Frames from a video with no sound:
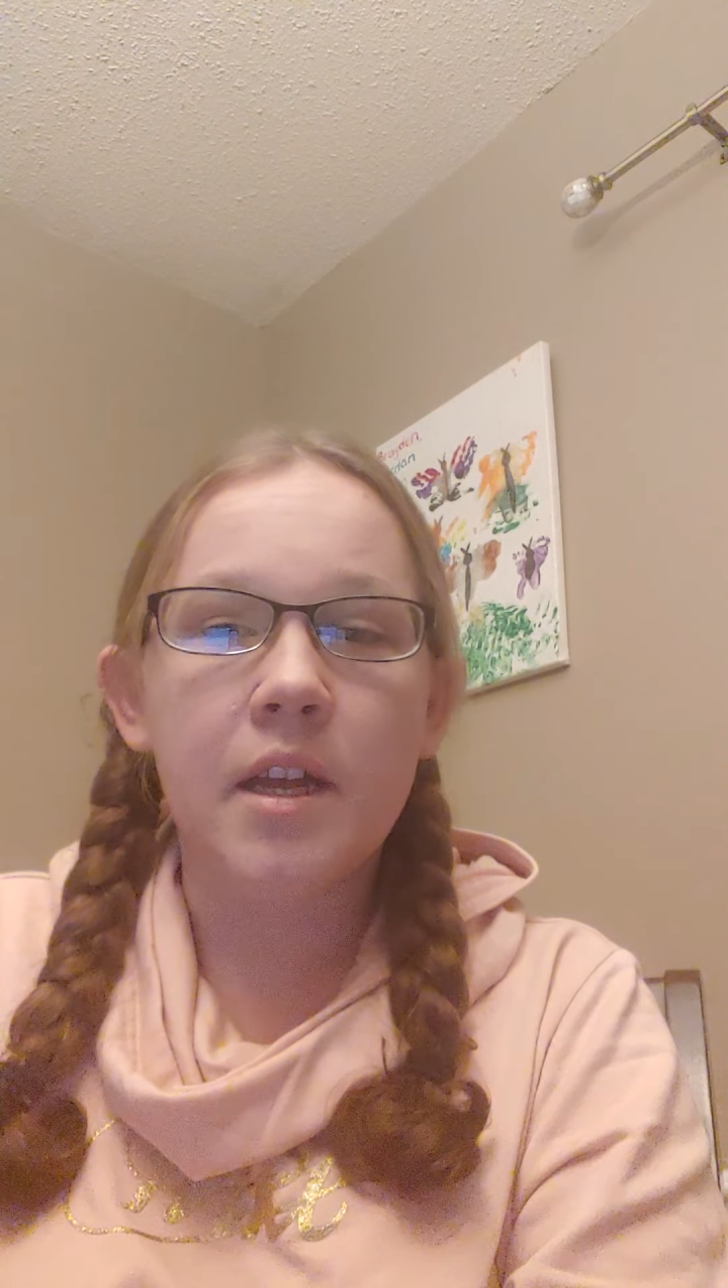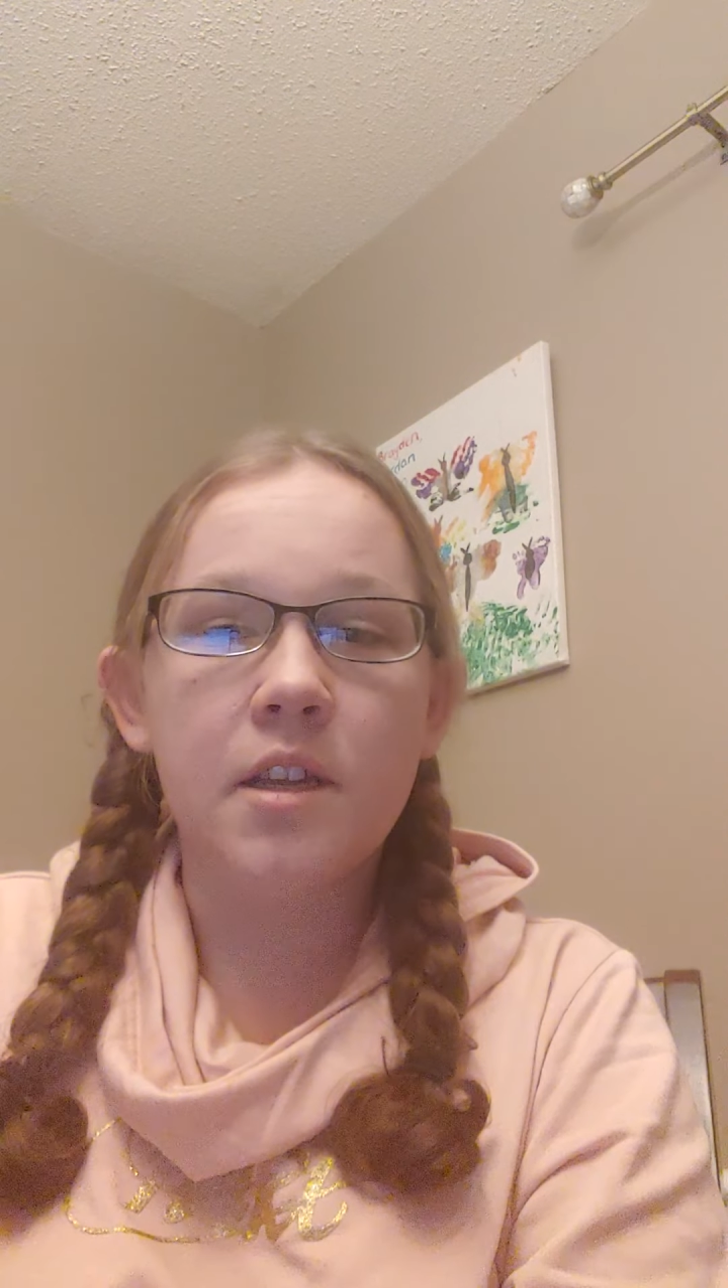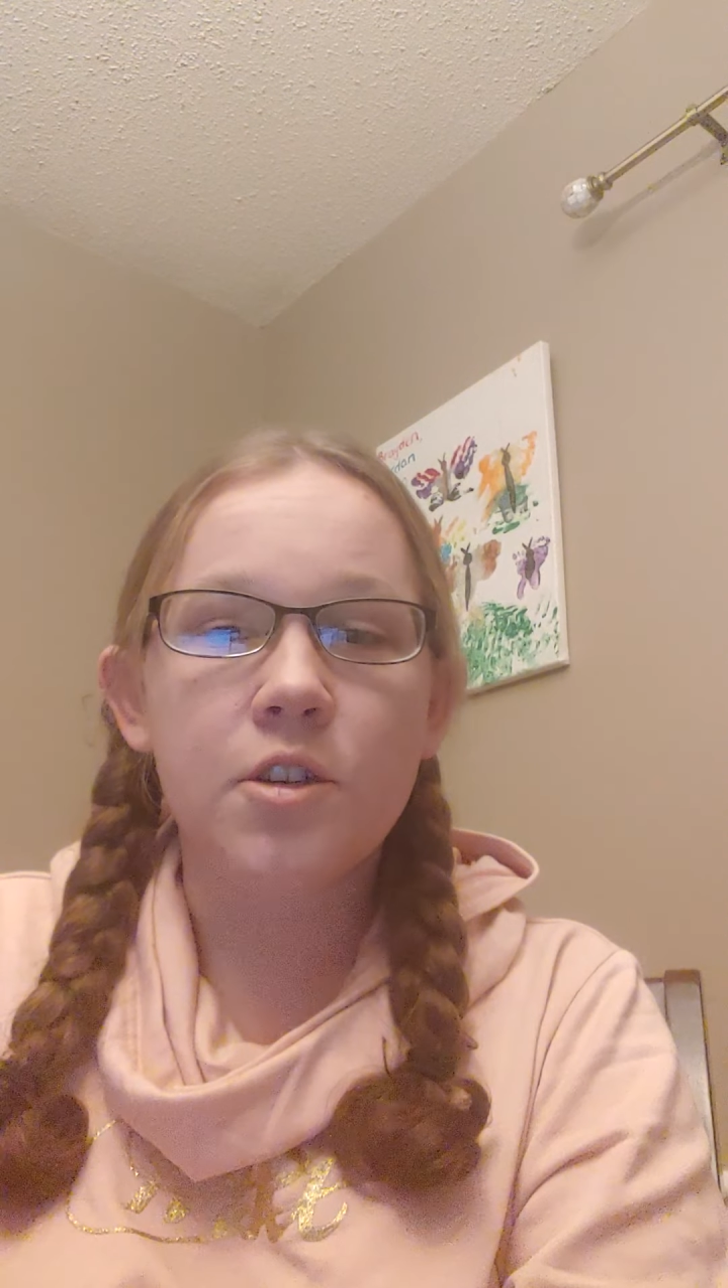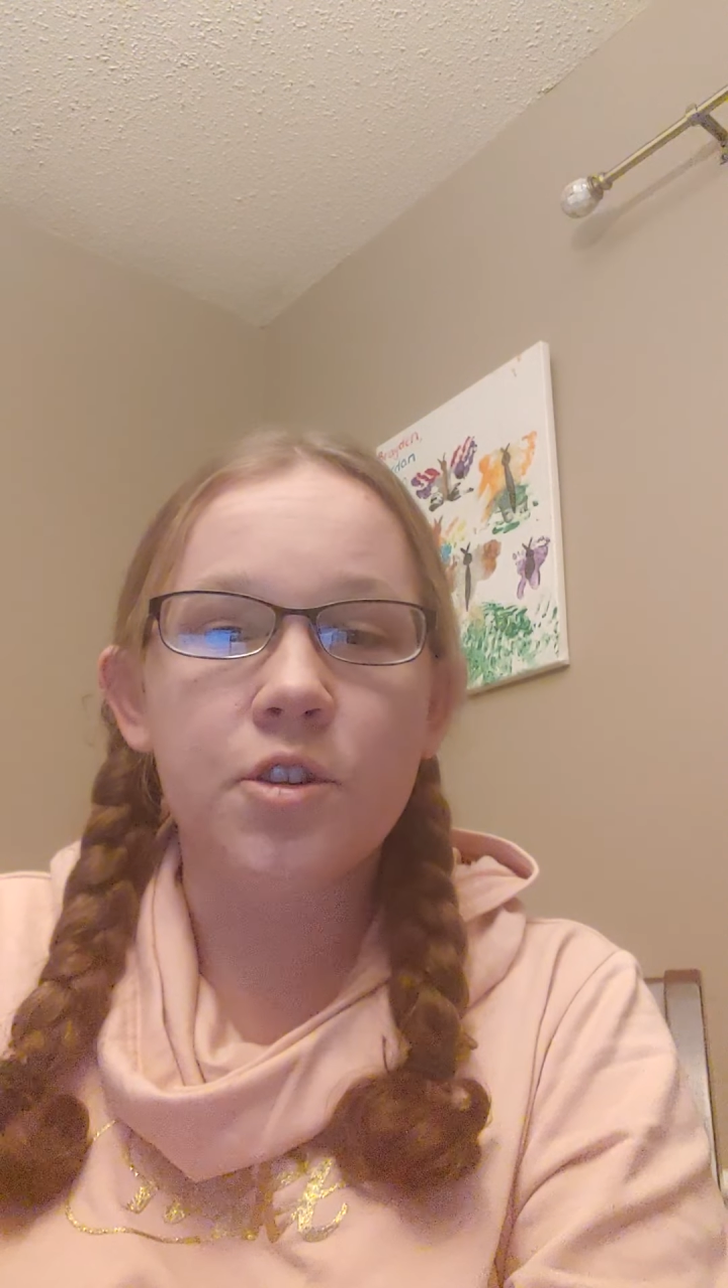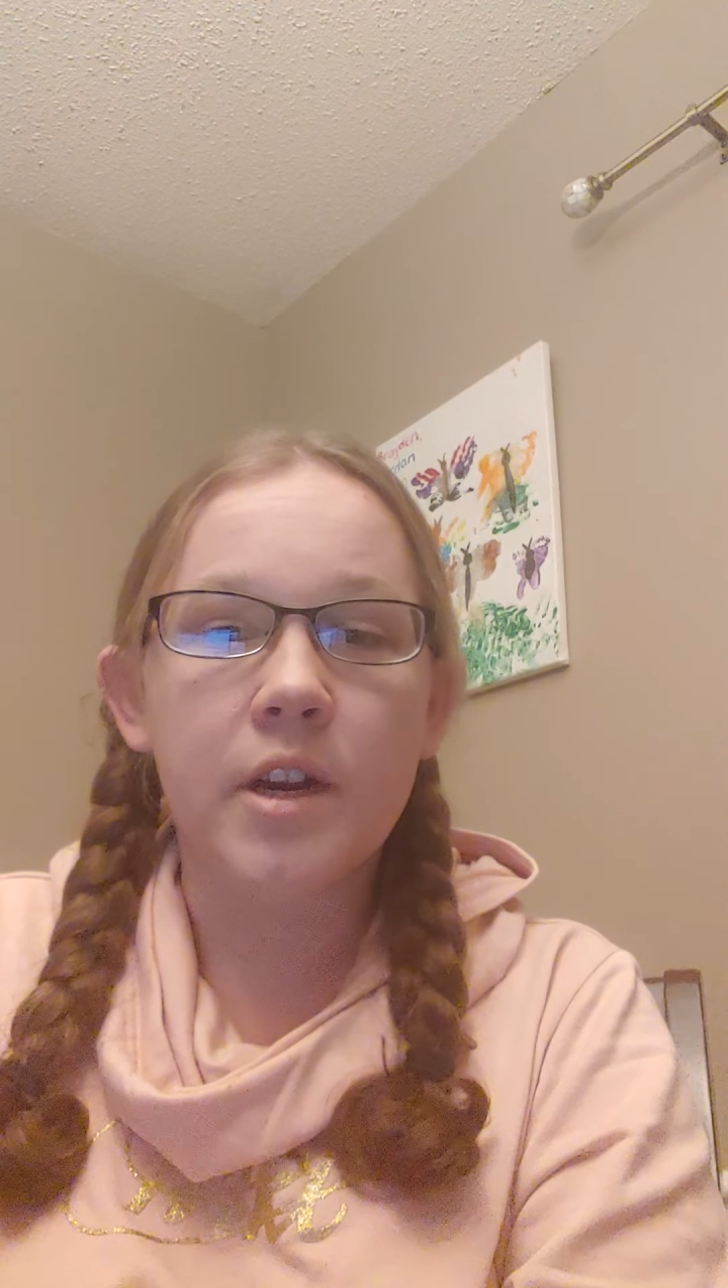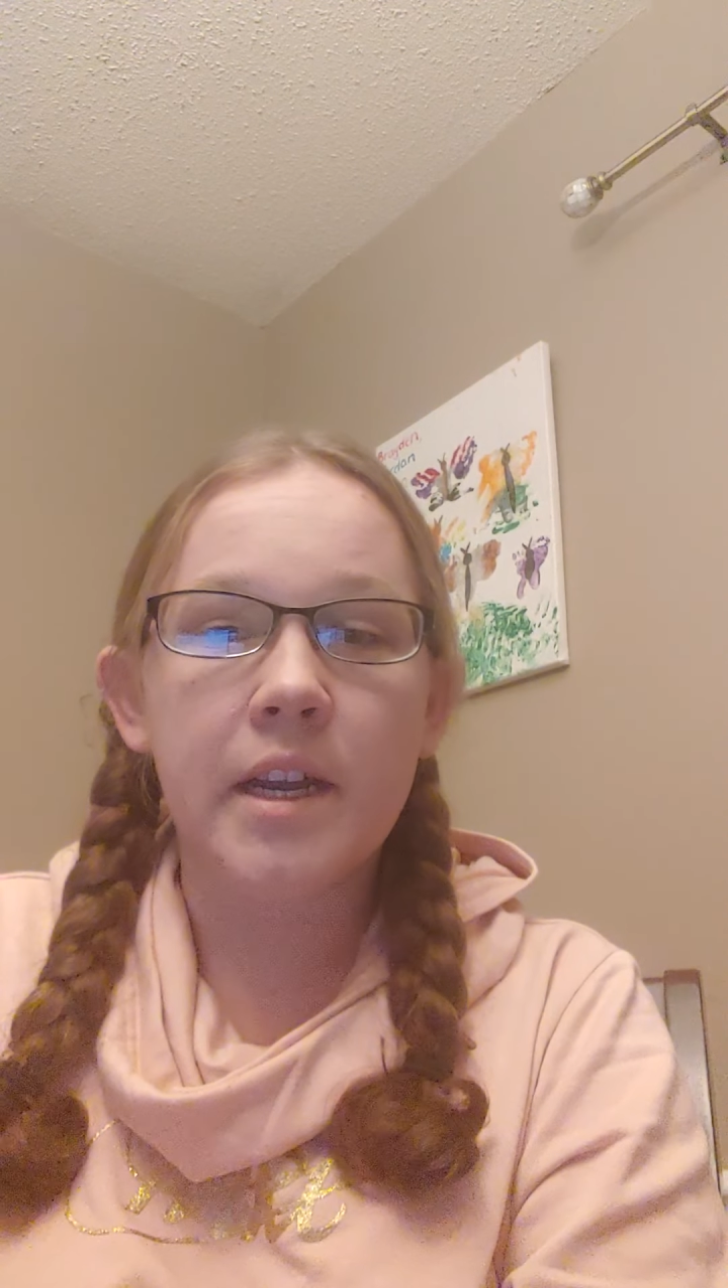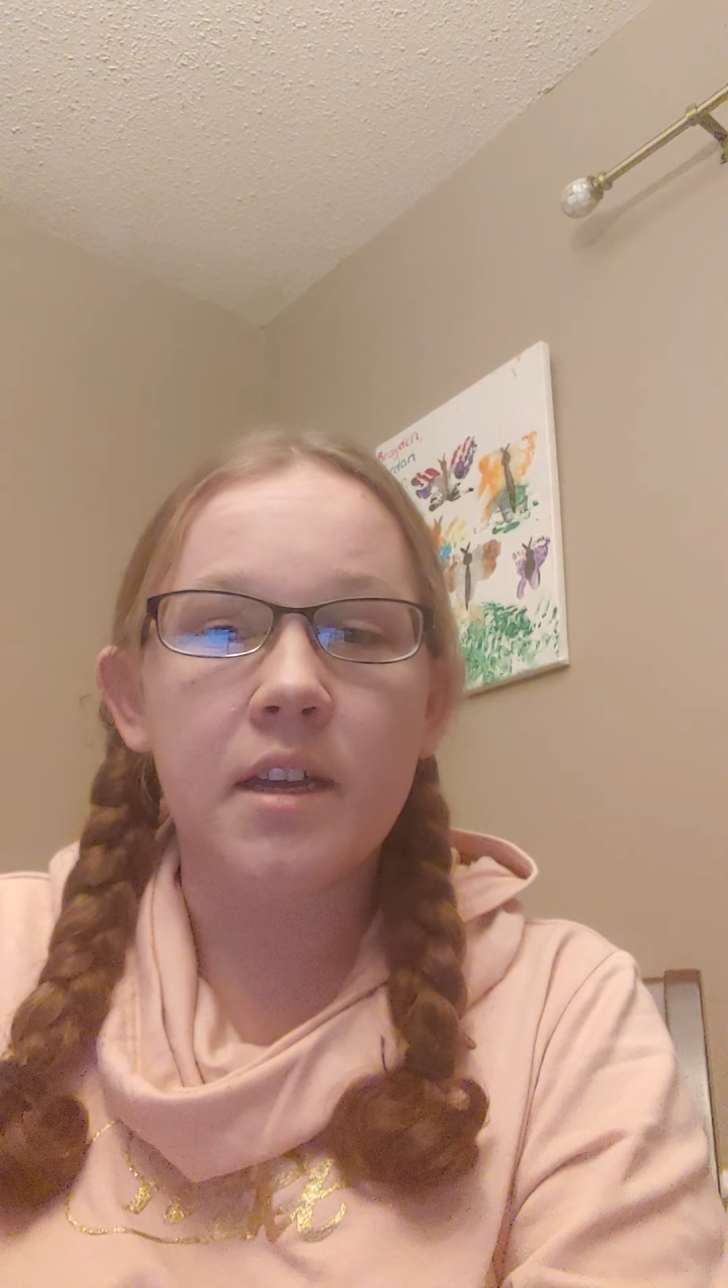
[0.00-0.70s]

in ensuring